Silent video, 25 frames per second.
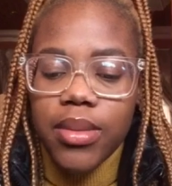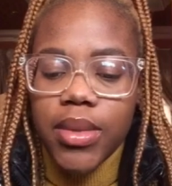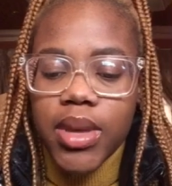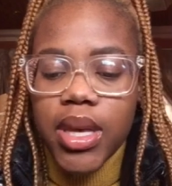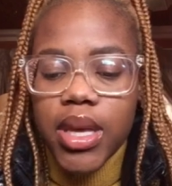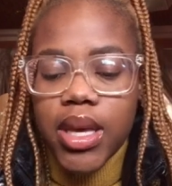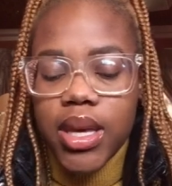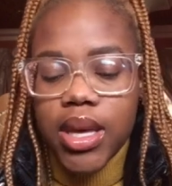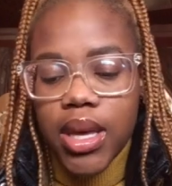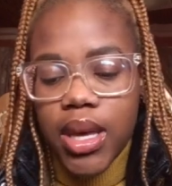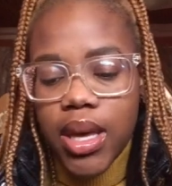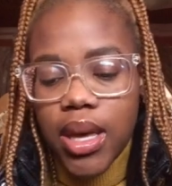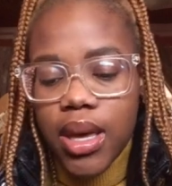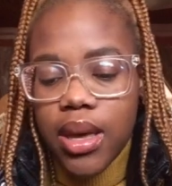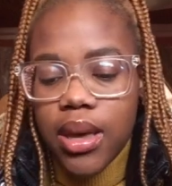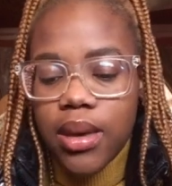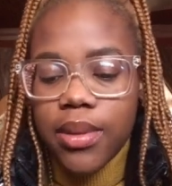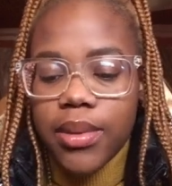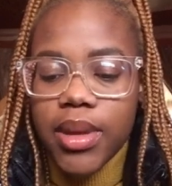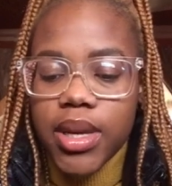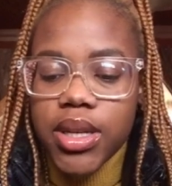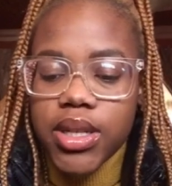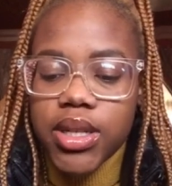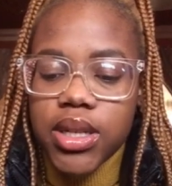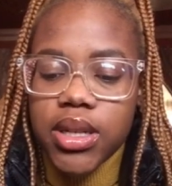They
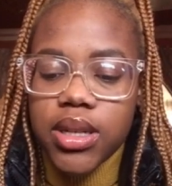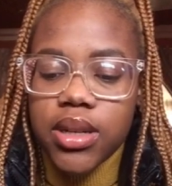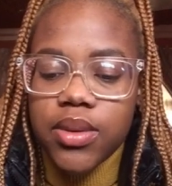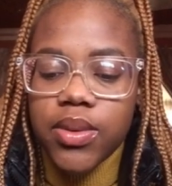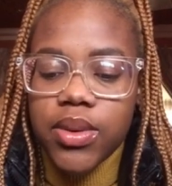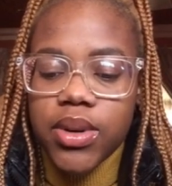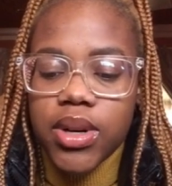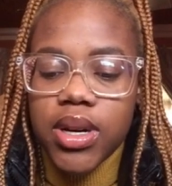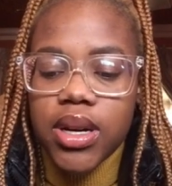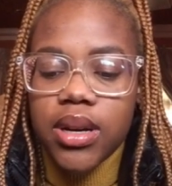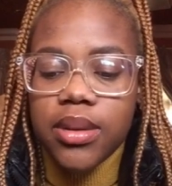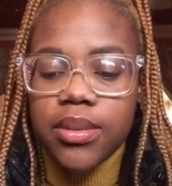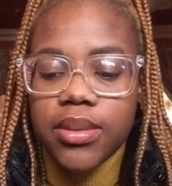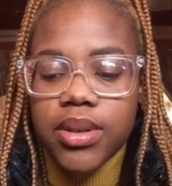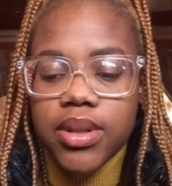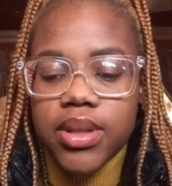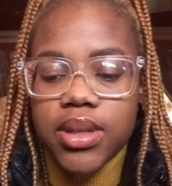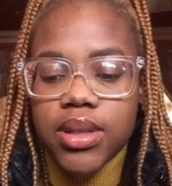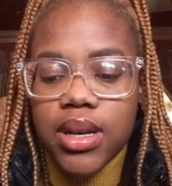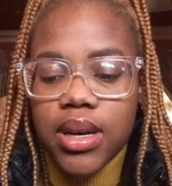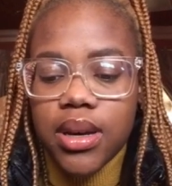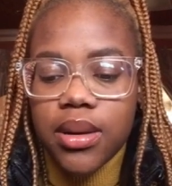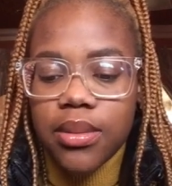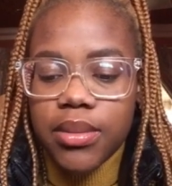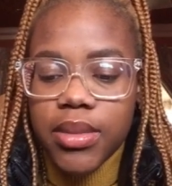came. They actually were able
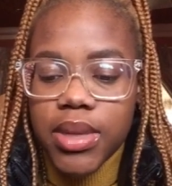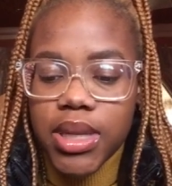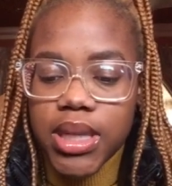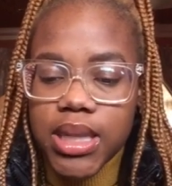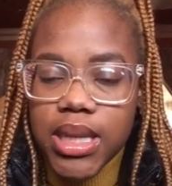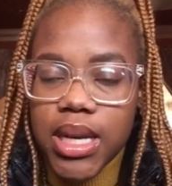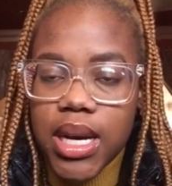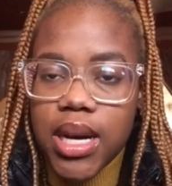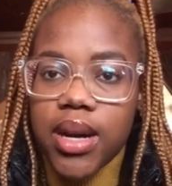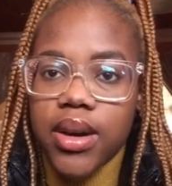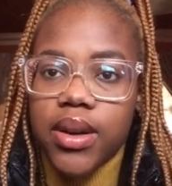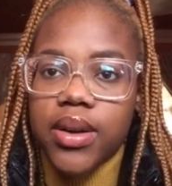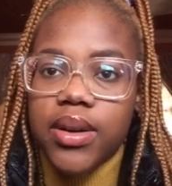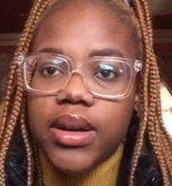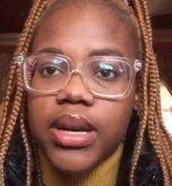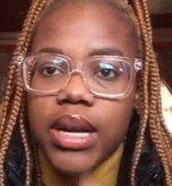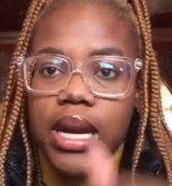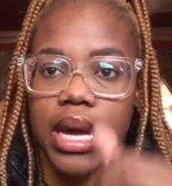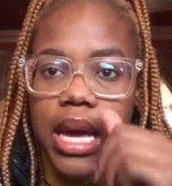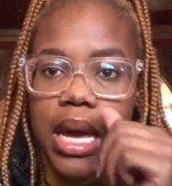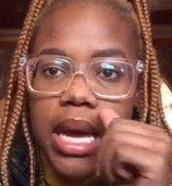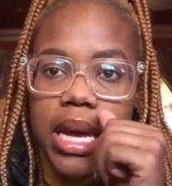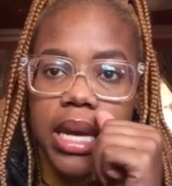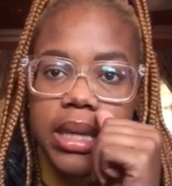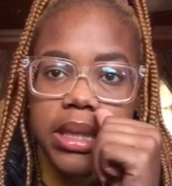to calm me
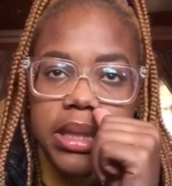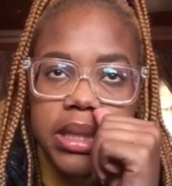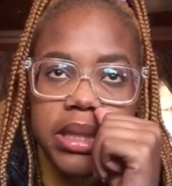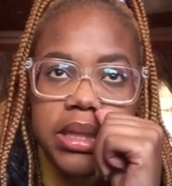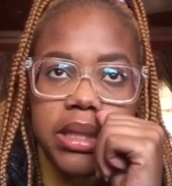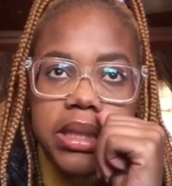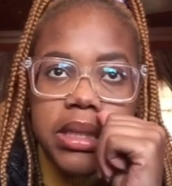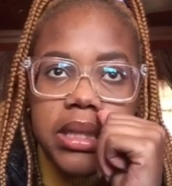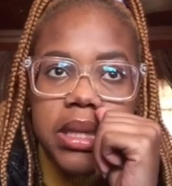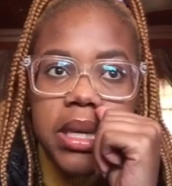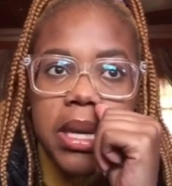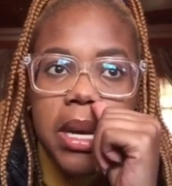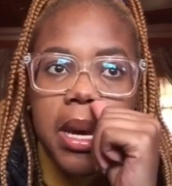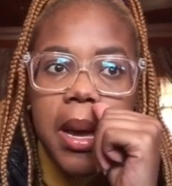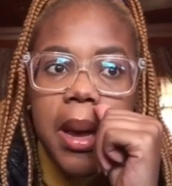down and